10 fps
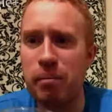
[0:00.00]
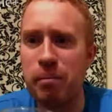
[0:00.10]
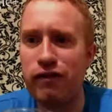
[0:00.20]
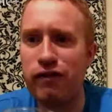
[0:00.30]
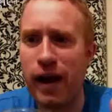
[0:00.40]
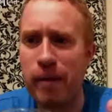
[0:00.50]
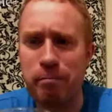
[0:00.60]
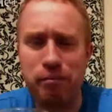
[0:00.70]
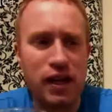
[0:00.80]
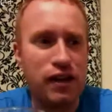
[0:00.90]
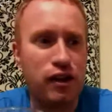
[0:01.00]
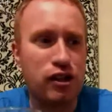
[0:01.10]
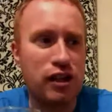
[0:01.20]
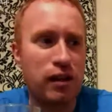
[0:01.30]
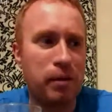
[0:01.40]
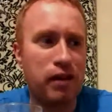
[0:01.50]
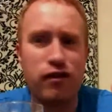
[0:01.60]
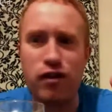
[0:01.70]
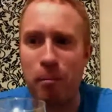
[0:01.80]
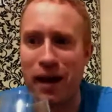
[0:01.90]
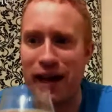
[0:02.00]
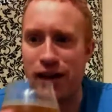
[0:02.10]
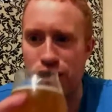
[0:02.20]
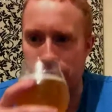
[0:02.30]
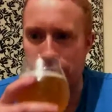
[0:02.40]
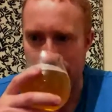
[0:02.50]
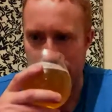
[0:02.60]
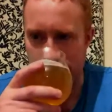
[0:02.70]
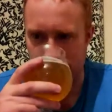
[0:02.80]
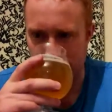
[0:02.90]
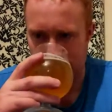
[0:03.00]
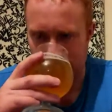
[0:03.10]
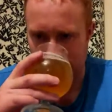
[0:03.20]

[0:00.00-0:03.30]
There's a little bit of nutmeg there as well.